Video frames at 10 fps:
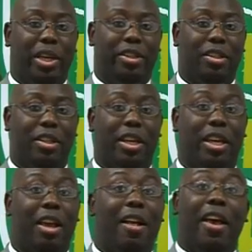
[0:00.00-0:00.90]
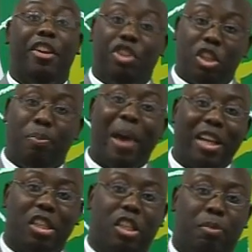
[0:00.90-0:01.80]
yesterday. And just
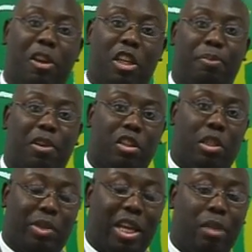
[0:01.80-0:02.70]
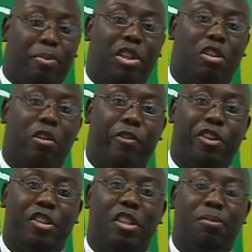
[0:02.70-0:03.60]
back to Spurs, because I was at the press
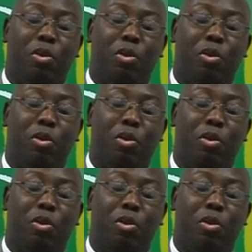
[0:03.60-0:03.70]
conference this